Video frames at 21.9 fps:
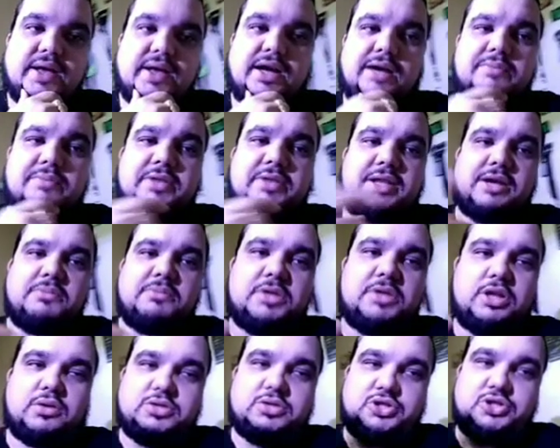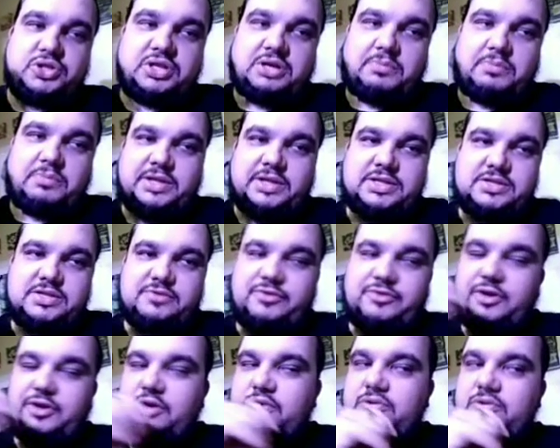And comment down below what you think about
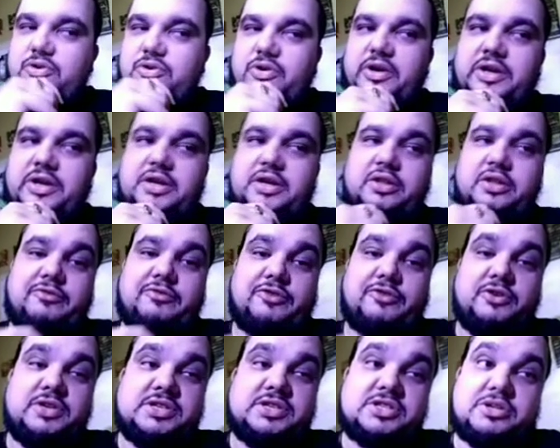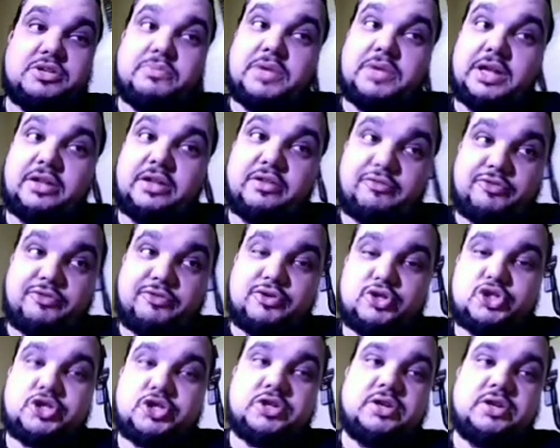this phone or any other phone that's coming out in the
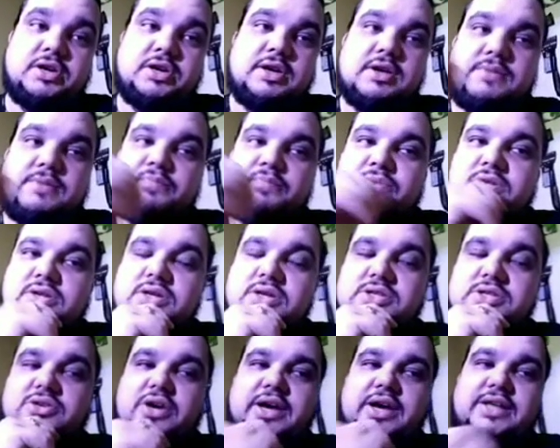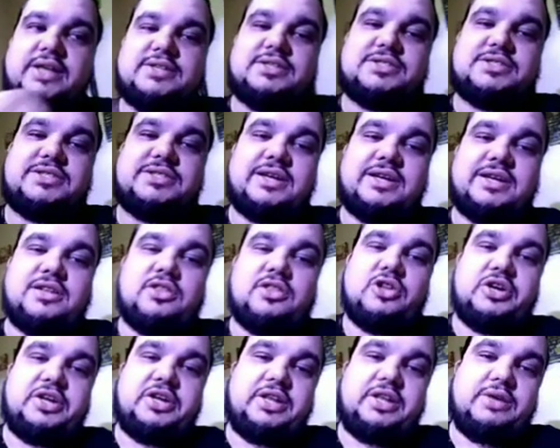future. So let's go ahead and just take a
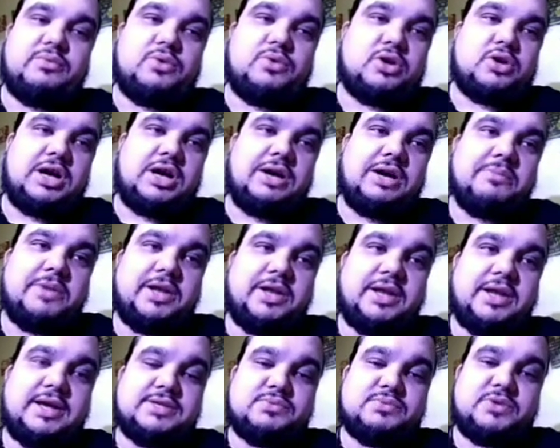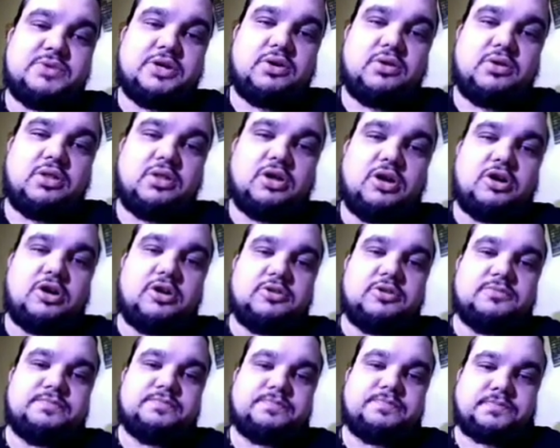look and then we'll comment as we go
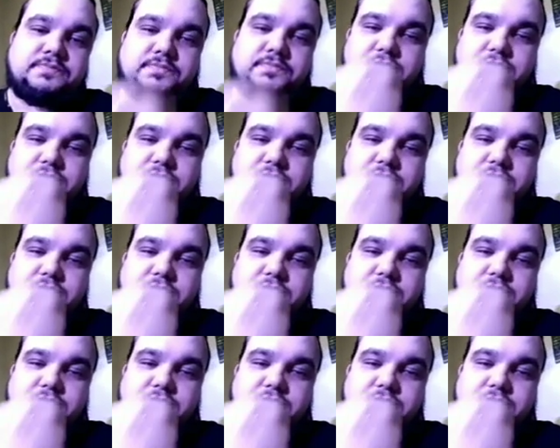along.